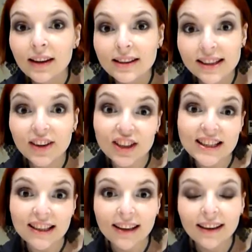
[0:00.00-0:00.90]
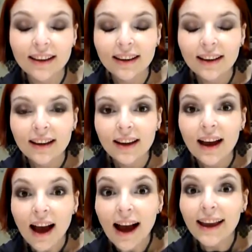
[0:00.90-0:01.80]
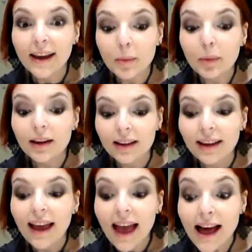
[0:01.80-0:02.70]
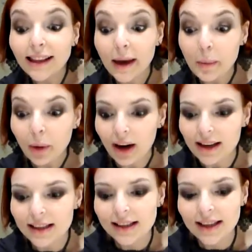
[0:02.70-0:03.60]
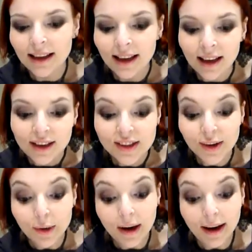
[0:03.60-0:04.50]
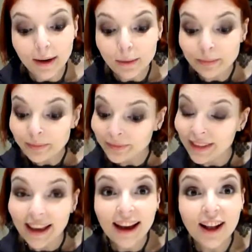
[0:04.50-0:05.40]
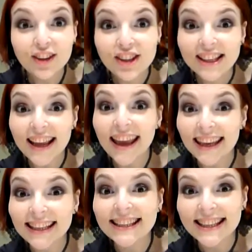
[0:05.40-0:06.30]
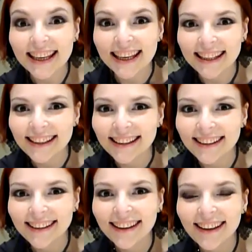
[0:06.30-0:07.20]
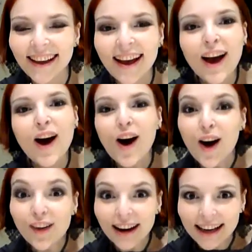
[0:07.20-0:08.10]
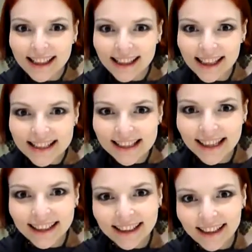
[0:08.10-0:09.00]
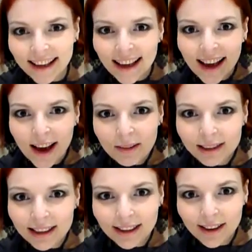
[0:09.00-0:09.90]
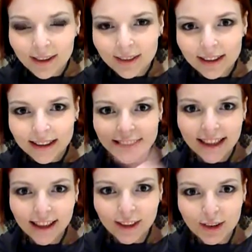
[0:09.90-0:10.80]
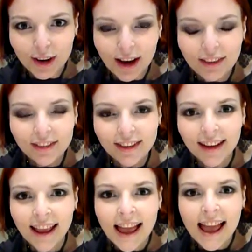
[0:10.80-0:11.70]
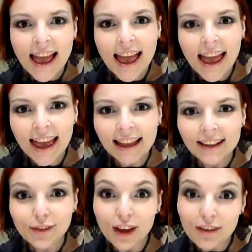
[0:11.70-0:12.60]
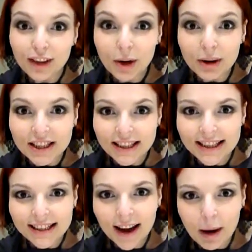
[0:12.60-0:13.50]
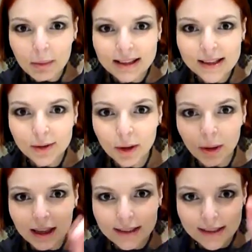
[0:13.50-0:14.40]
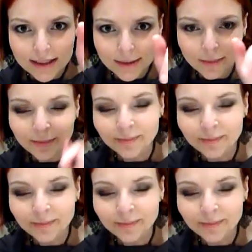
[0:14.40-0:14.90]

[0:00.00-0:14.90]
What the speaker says: Seriously. I am hella impressed. So ColourStay indeed. Alright, I think that's it. I'm gonna go take a load off. And if you have any questions, comments, or requests,